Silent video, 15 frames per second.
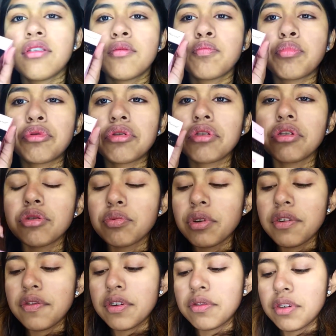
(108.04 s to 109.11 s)
this Born This
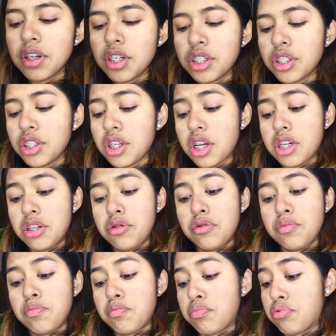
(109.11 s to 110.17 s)
Way foundation that is
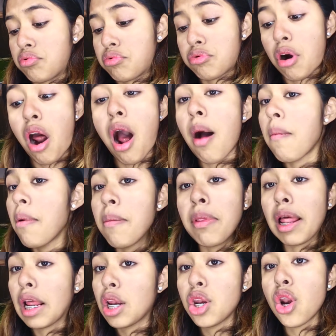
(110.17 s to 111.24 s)

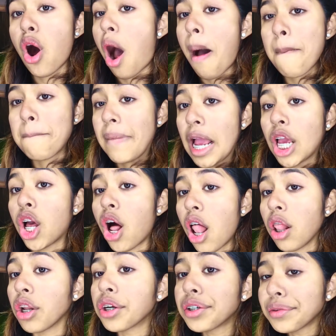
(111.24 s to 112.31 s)
probably not my
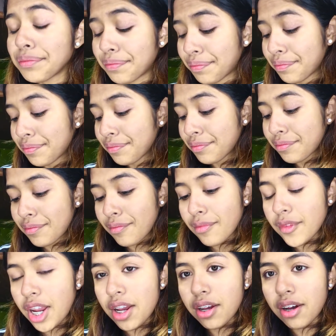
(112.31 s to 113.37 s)
color.
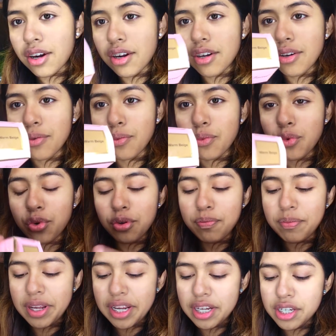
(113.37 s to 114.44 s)
I got it in
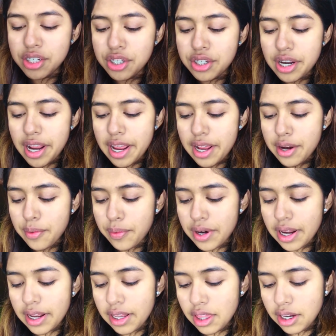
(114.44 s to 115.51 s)
warm beige, and
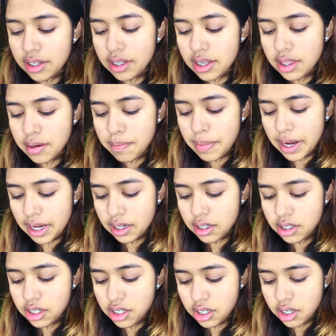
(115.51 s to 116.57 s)
when I looked at the
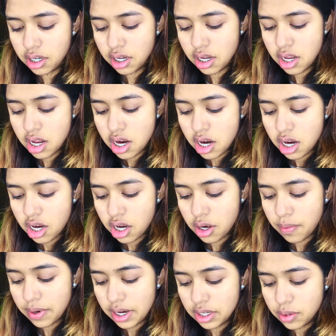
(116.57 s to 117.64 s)
packaging,
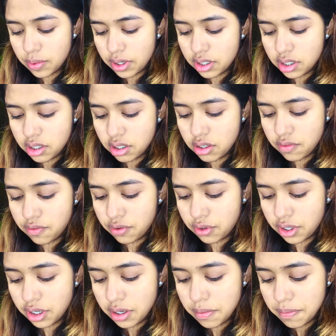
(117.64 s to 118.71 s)
or when I swatched in
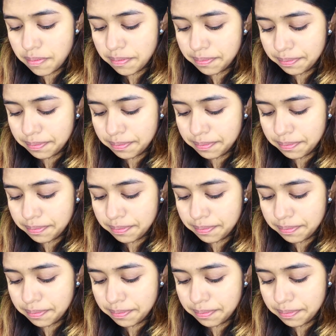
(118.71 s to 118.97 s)
Sephora,